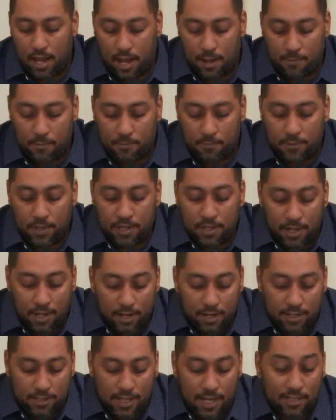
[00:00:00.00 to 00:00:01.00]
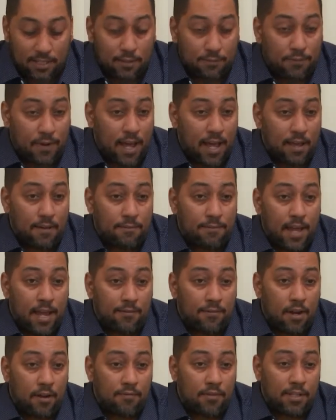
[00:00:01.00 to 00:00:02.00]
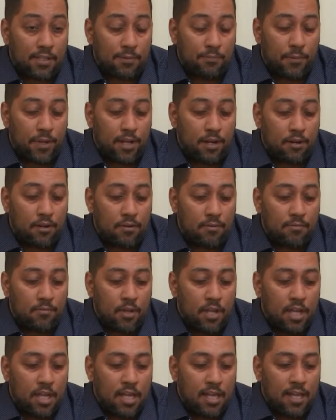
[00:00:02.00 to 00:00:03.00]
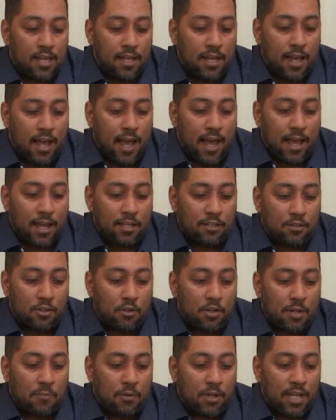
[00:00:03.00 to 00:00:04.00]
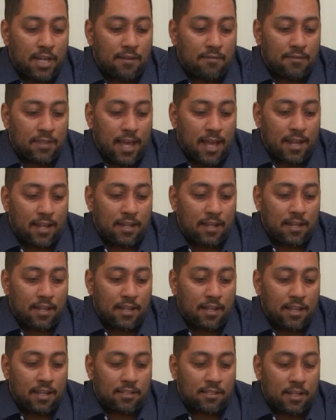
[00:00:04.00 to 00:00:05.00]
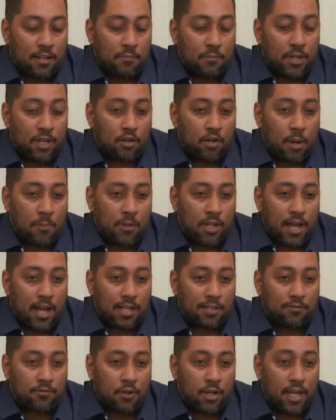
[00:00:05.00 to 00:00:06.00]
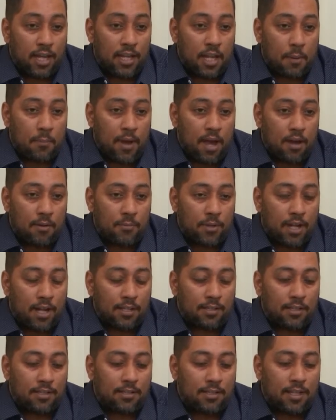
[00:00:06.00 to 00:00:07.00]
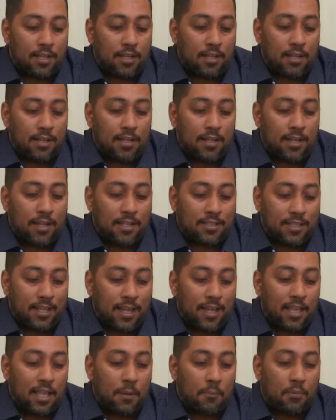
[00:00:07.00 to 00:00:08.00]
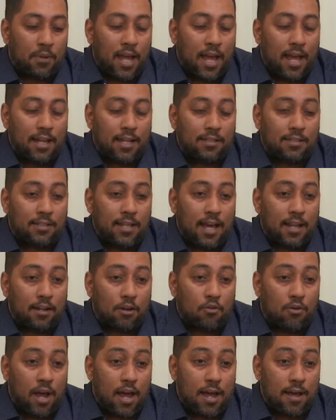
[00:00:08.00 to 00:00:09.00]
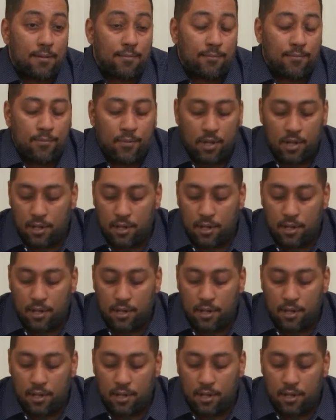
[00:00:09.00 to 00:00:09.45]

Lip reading: I'm here to testify in favor of this bill. I truly believe that it shouldn't be criminalized for any amount because it's a healing plant, it's not a crime.